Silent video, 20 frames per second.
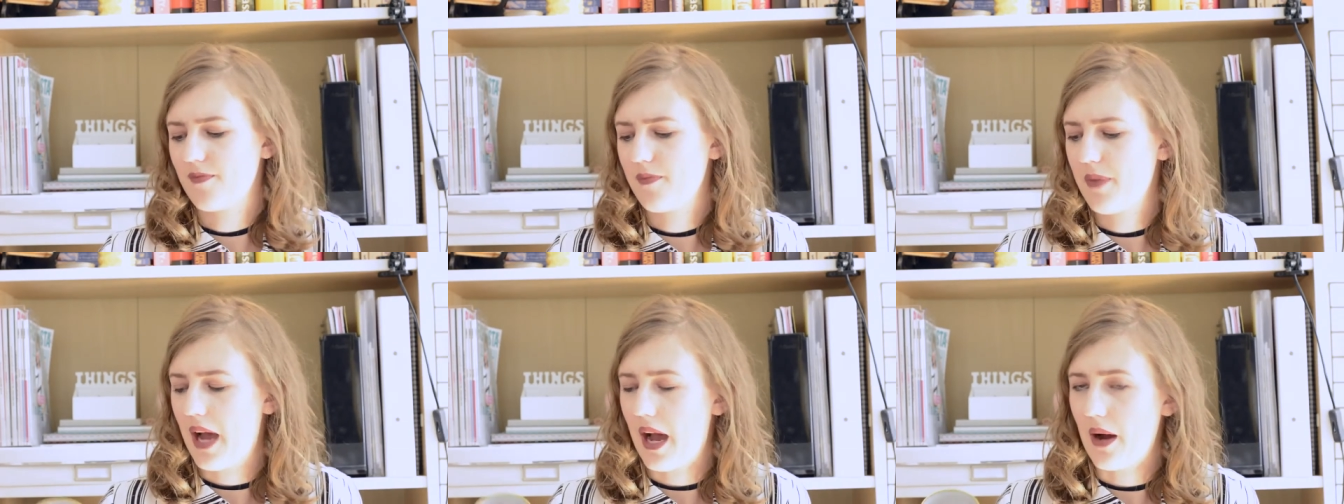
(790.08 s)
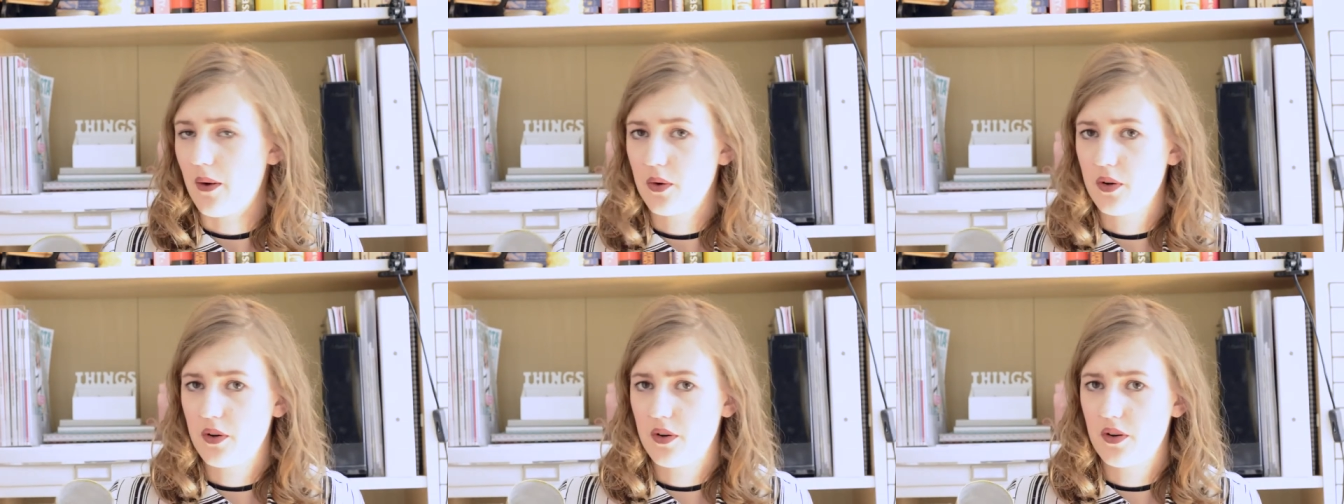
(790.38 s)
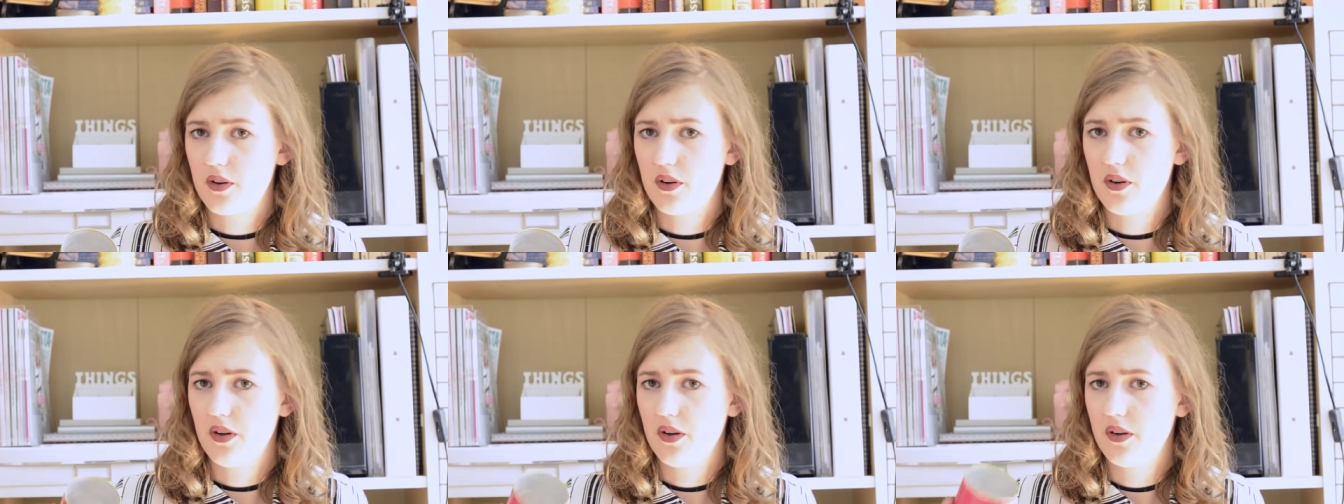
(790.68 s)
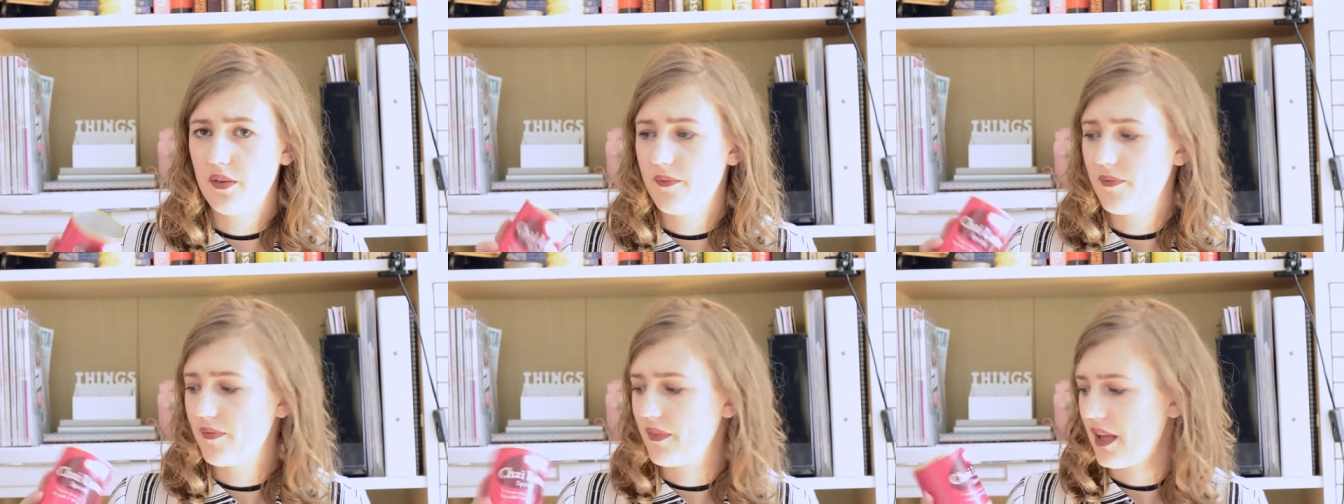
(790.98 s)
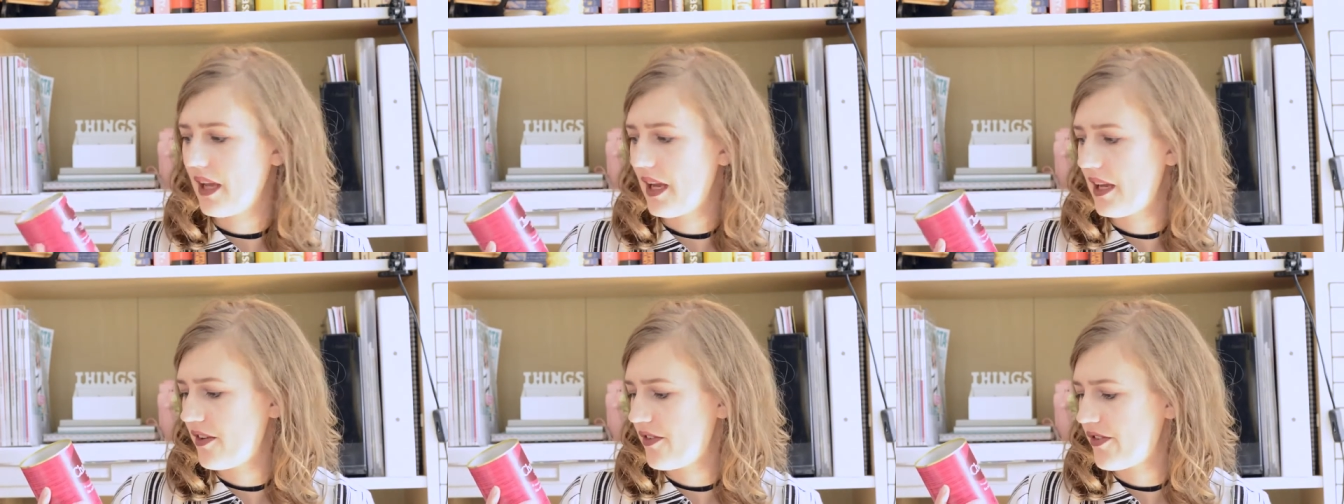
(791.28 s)
powder,
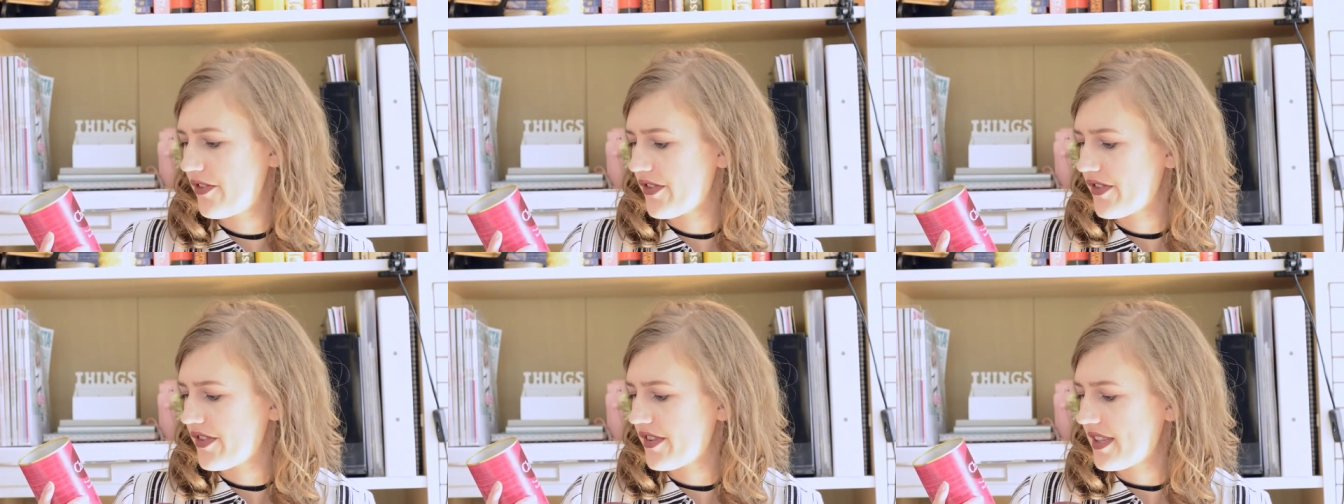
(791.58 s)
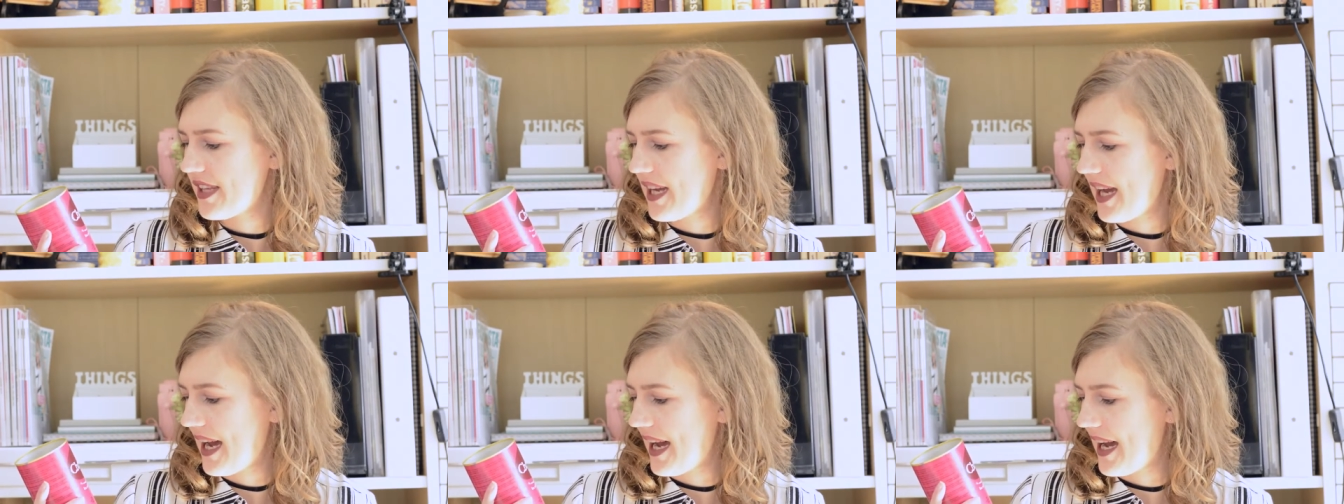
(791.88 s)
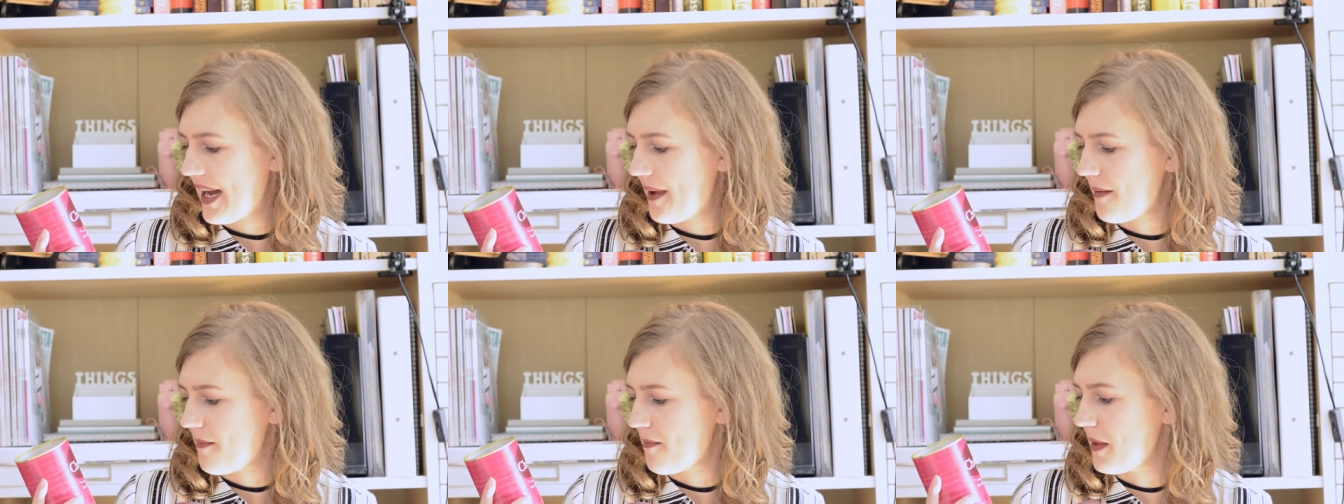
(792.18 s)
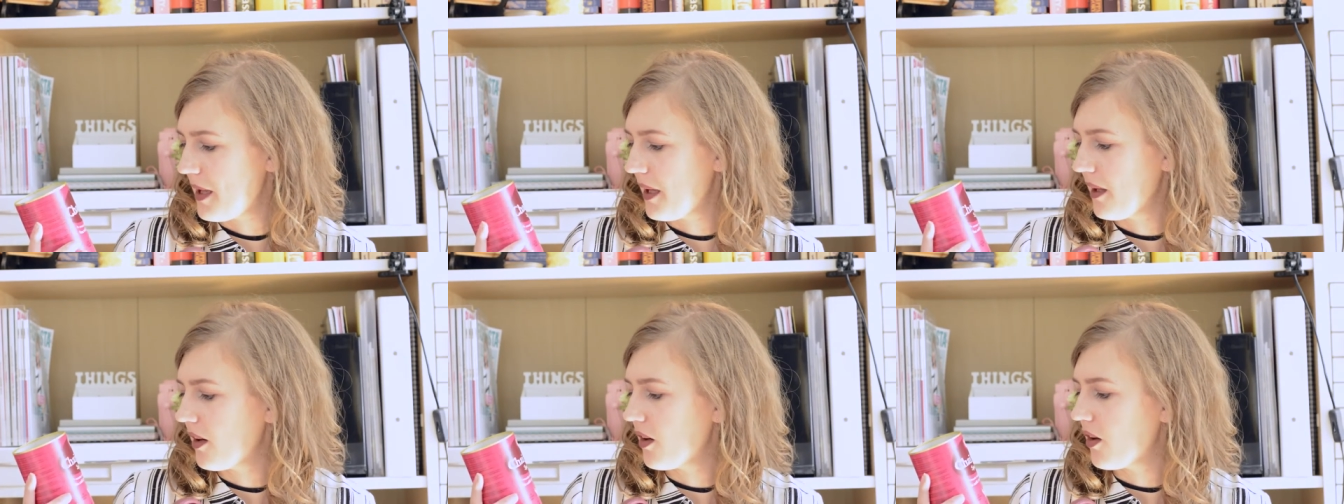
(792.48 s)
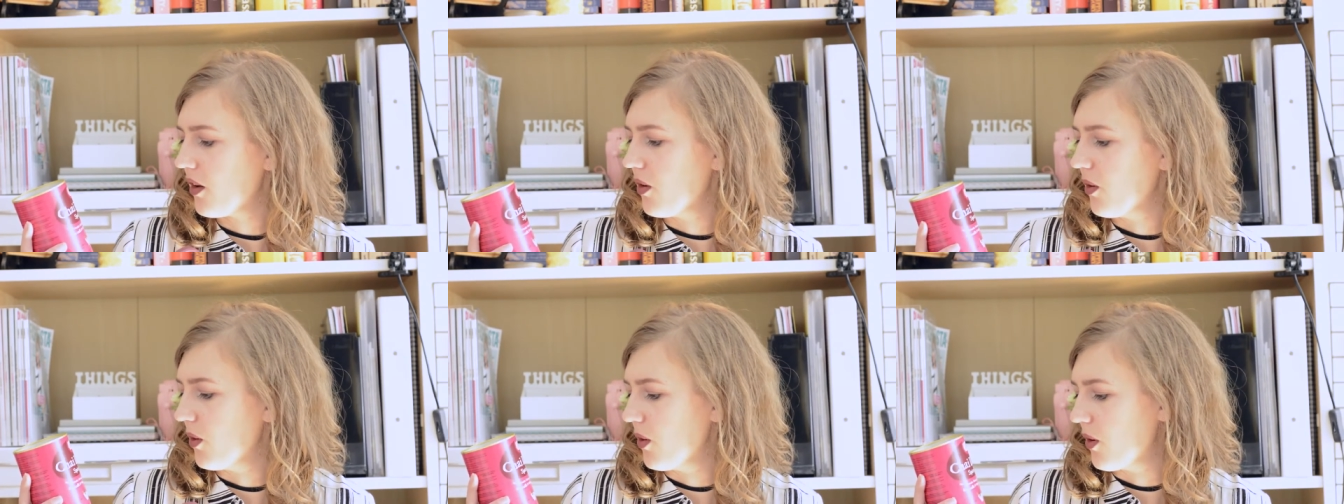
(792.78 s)
and you just add
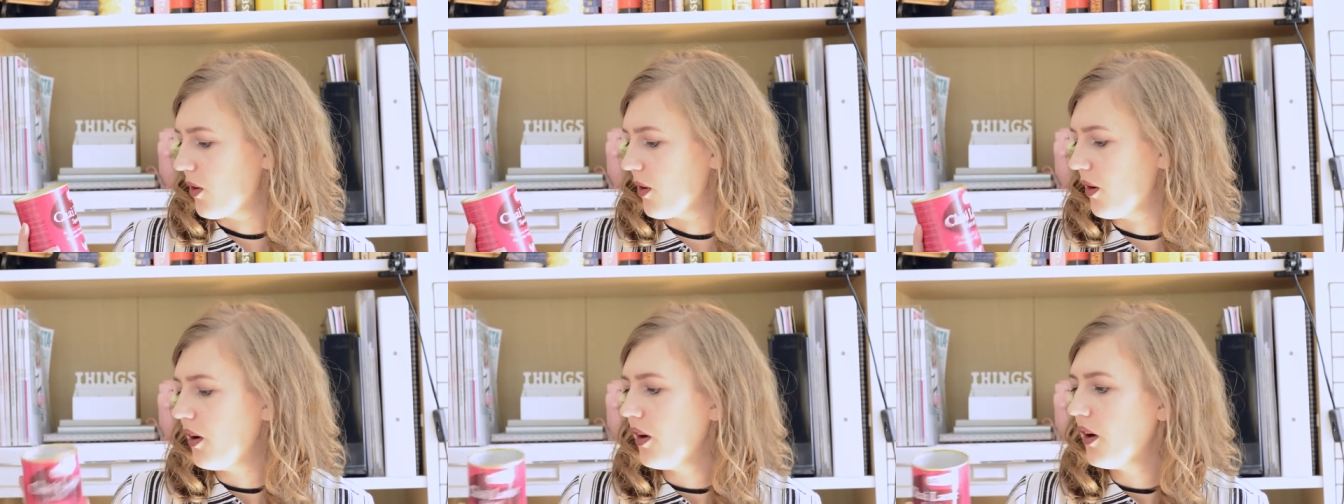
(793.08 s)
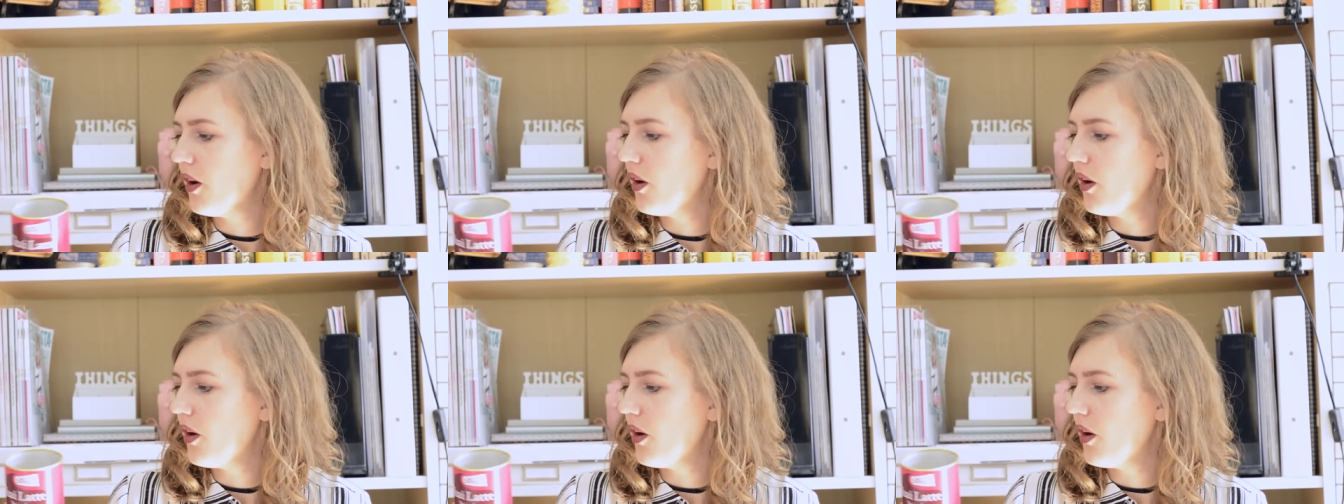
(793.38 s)
milk or